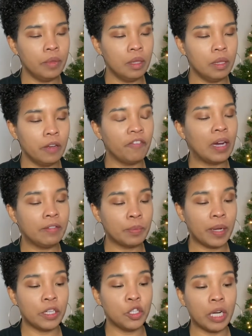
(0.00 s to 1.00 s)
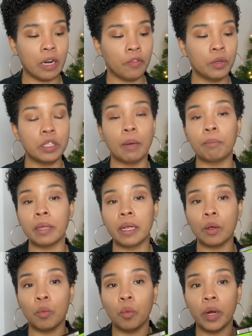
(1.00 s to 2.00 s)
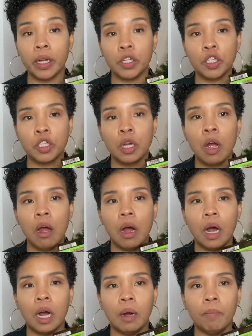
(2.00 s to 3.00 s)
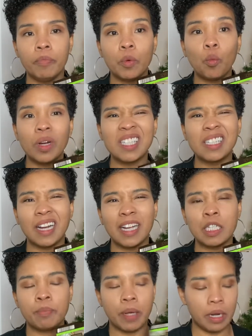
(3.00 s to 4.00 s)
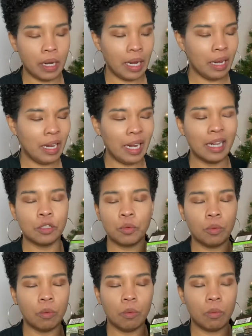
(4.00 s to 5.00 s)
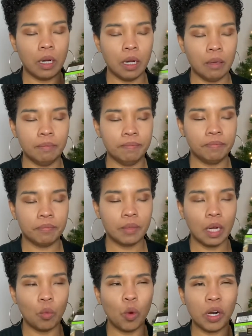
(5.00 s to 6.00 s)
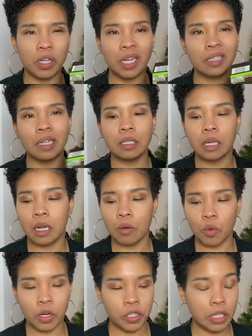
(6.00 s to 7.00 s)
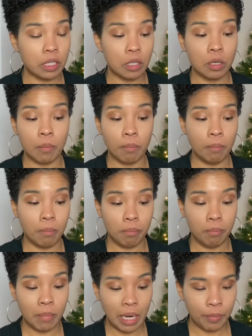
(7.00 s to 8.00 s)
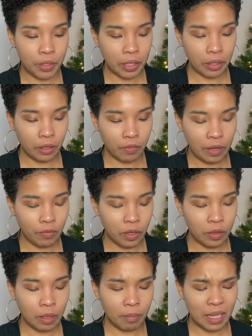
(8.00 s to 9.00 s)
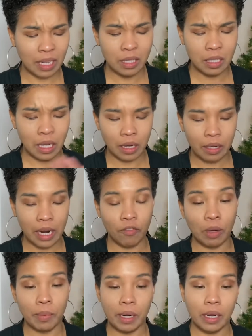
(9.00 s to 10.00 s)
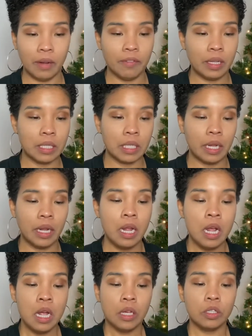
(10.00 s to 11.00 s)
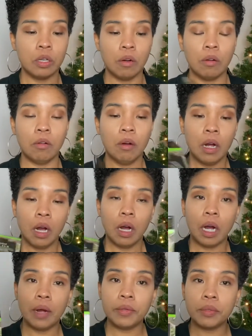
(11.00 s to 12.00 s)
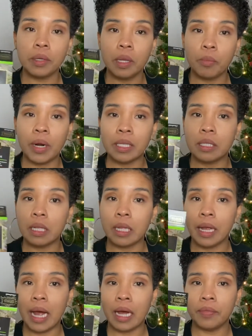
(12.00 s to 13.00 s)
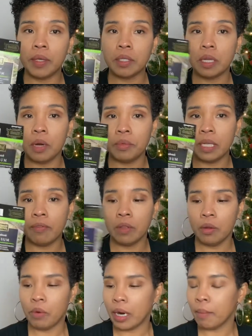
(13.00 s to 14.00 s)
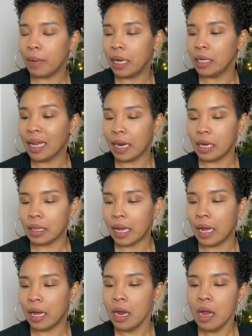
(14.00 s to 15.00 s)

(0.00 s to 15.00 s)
5-spice jackfruit dumpling, which was nice, but it has water chestnuts in it, and water chestnuts aren't my particular favorite thing, but that's not everybody, obviously. So I was really impressed that they had this, and I would definitely recommend getting that.